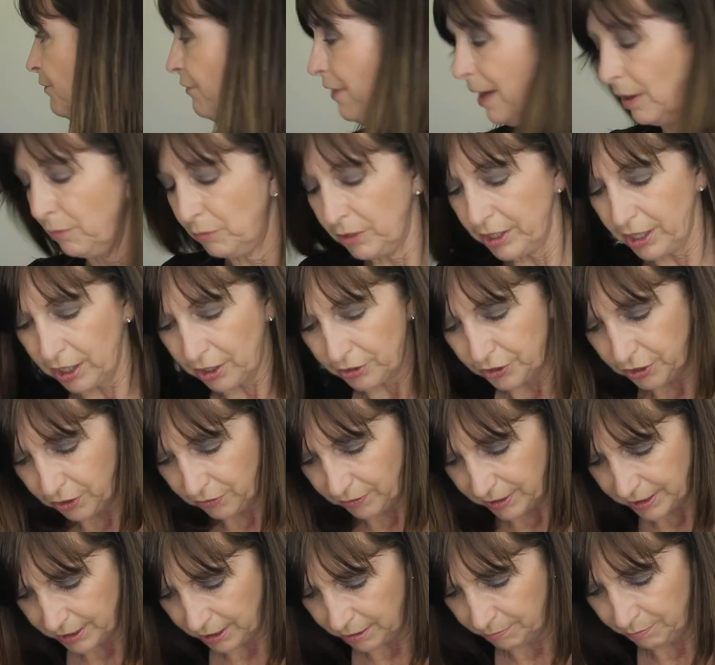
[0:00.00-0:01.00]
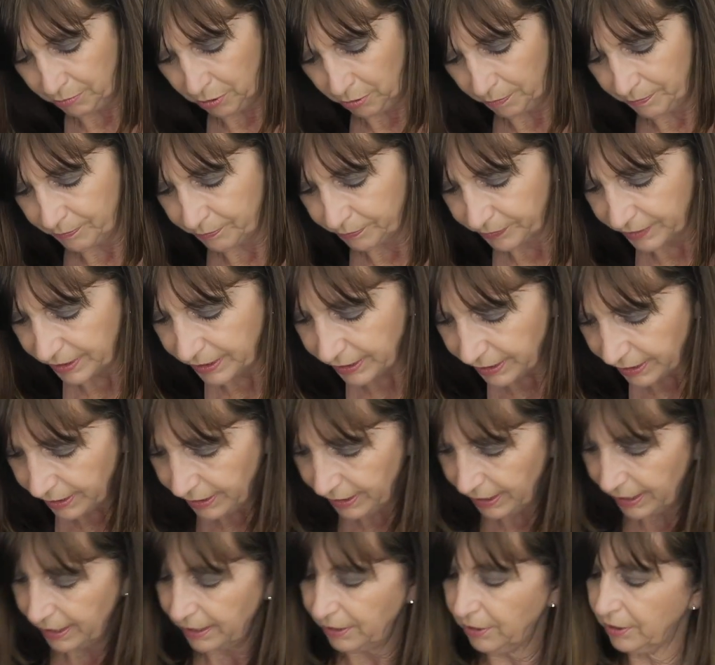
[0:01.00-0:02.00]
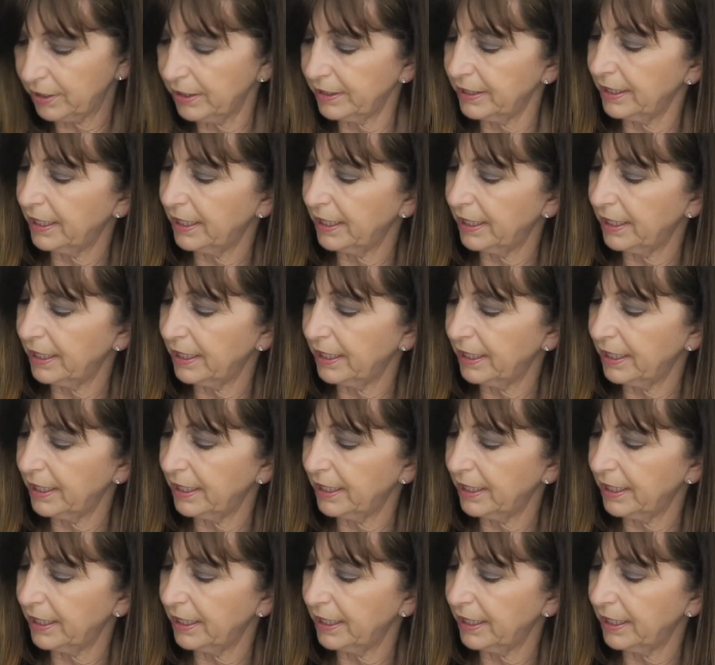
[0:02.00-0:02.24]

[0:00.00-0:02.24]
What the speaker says: fact, what I'll do is I'll put, yeah, look at